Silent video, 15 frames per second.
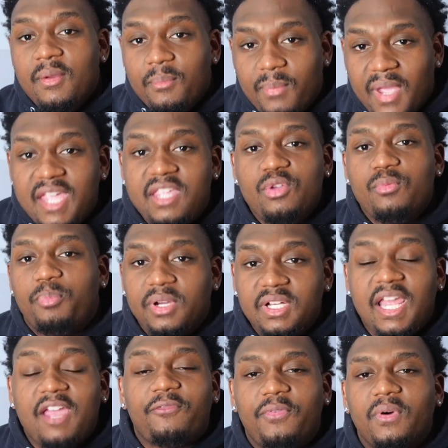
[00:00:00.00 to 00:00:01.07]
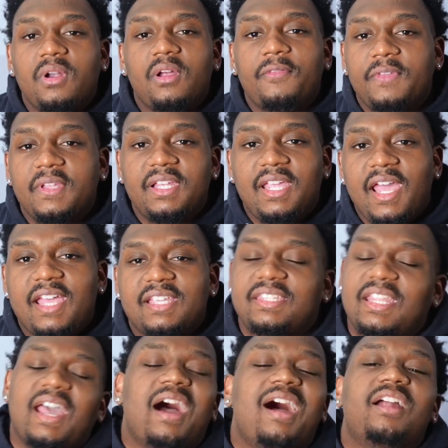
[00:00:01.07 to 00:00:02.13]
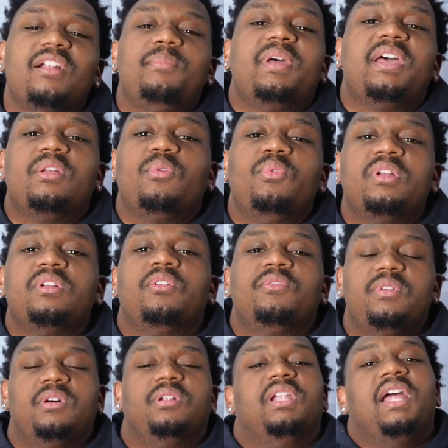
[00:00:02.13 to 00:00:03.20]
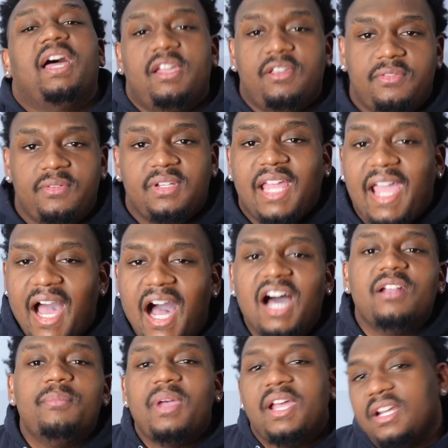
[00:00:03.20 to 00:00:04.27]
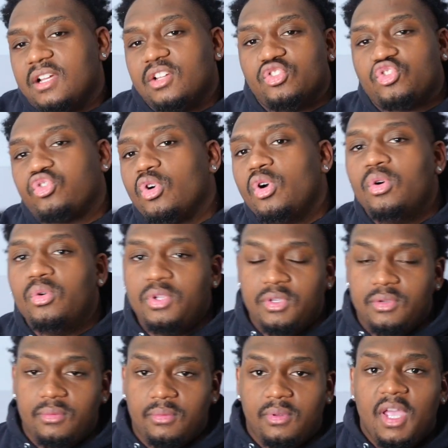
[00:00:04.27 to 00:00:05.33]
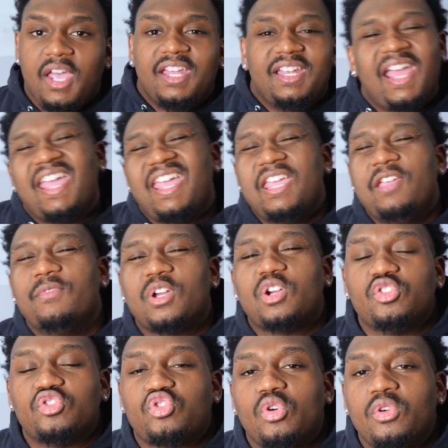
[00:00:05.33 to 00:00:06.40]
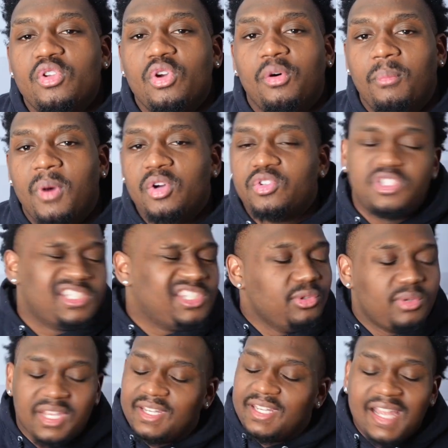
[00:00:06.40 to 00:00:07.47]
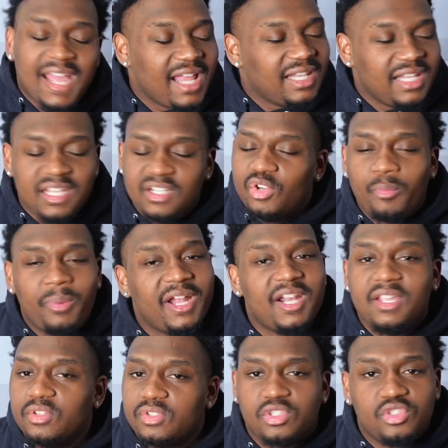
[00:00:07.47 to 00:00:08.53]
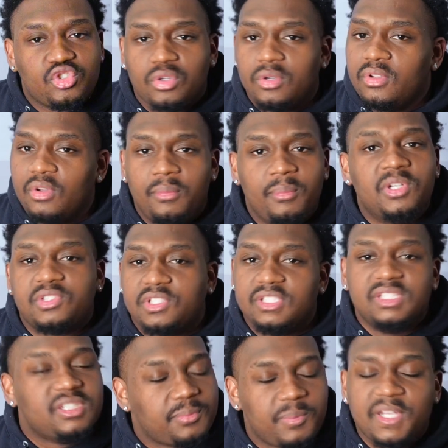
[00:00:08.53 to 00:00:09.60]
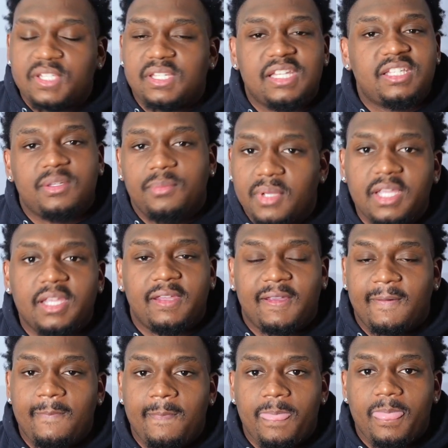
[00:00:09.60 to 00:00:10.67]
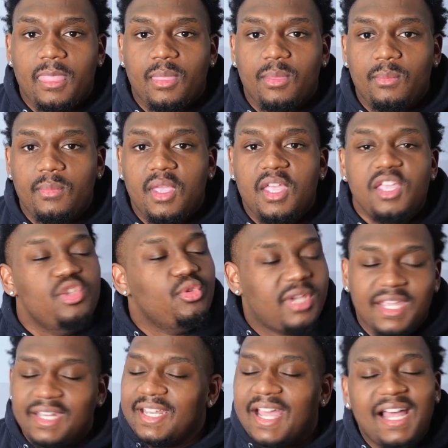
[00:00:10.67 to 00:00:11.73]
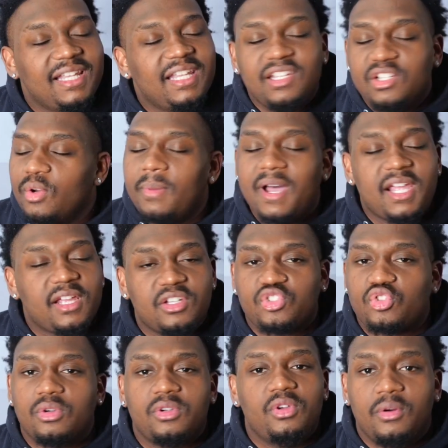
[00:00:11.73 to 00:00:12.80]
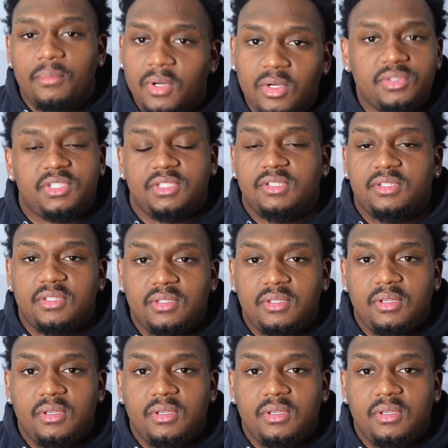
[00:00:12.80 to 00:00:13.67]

make you put that foot off the gas, they automatically win over your life. They automatically control you. They even control your emotions. You cannot let nobody else control your emotions, especially as a man. You cannot let nobody control your emotions.